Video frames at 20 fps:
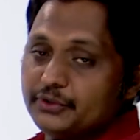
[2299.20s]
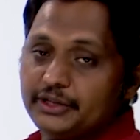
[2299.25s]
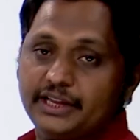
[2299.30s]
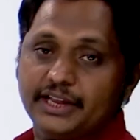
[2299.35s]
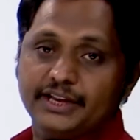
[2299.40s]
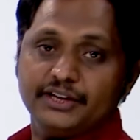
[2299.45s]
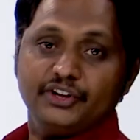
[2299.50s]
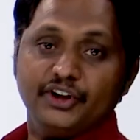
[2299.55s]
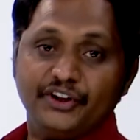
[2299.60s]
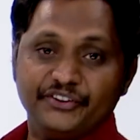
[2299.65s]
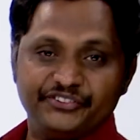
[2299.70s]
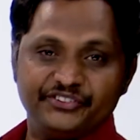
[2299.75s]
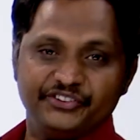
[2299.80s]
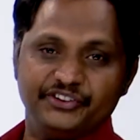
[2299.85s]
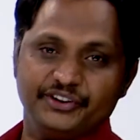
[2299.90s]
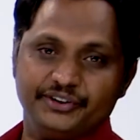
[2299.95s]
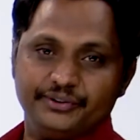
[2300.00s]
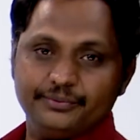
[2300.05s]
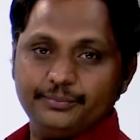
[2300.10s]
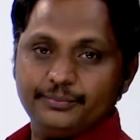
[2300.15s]
can
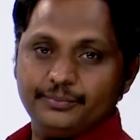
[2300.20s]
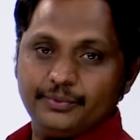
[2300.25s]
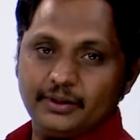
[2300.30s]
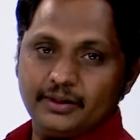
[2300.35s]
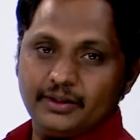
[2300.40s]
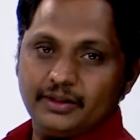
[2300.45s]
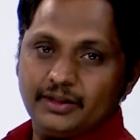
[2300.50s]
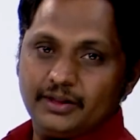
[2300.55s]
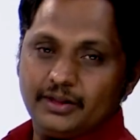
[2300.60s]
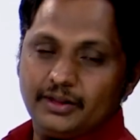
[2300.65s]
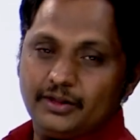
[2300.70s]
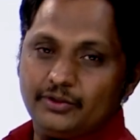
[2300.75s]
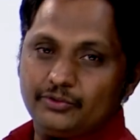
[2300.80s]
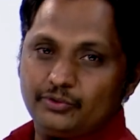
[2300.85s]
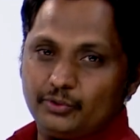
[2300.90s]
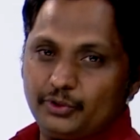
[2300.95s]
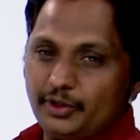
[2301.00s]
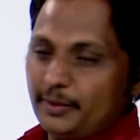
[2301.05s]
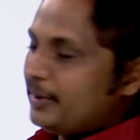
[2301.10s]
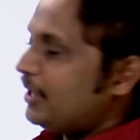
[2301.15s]
consider. So,
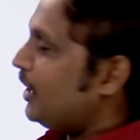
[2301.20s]
they may